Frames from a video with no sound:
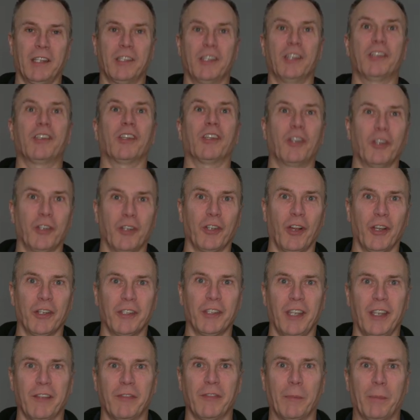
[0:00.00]
is this a good
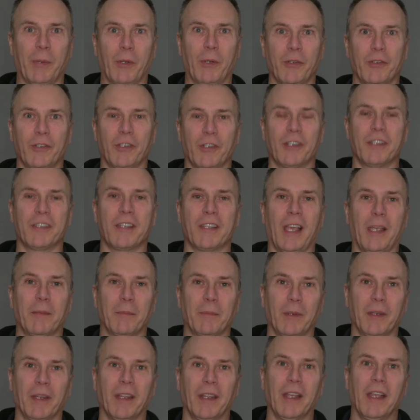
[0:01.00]
idea for pollution
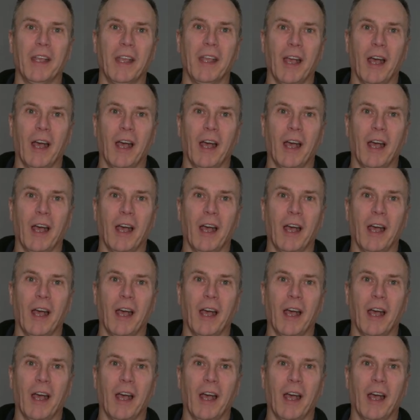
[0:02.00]
containment?